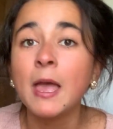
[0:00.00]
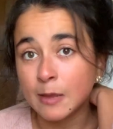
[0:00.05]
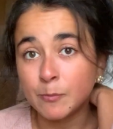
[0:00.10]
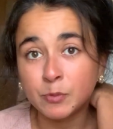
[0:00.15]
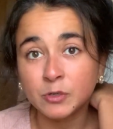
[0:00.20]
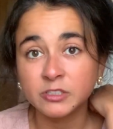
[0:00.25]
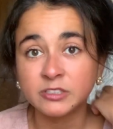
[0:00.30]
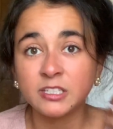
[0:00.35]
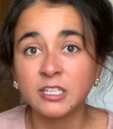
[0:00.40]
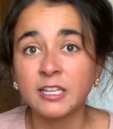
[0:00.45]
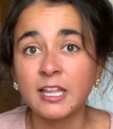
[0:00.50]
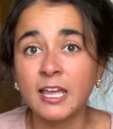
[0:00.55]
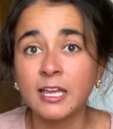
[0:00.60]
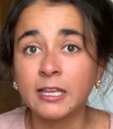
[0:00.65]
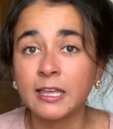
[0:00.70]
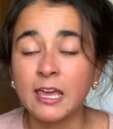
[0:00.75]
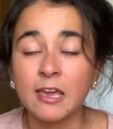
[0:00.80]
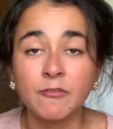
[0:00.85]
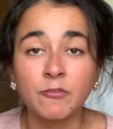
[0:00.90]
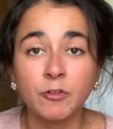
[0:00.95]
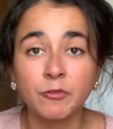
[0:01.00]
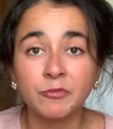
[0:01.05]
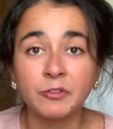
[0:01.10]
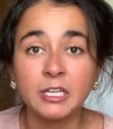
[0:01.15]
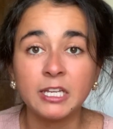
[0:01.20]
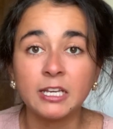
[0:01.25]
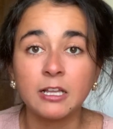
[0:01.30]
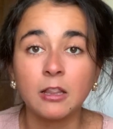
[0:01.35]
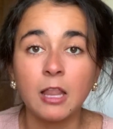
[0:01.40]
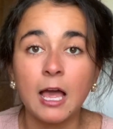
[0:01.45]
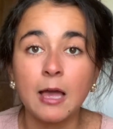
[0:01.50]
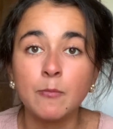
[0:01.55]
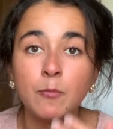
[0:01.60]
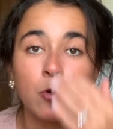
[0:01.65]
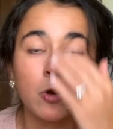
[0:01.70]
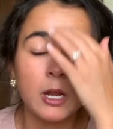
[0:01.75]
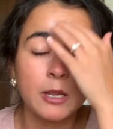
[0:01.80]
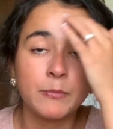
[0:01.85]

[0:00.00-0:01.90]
I personally like Campho-Phenique a lot more.